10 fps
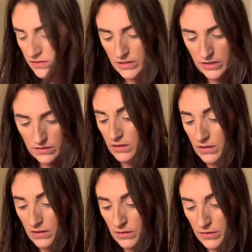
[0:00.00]
in here. Uh,
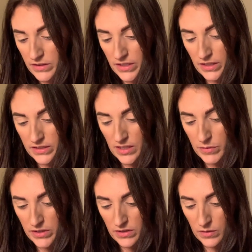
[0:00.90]
I'm gonna take like 10
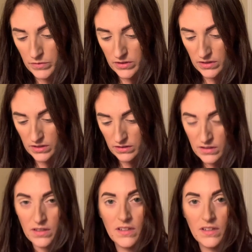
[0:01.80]
minutes to open this thing.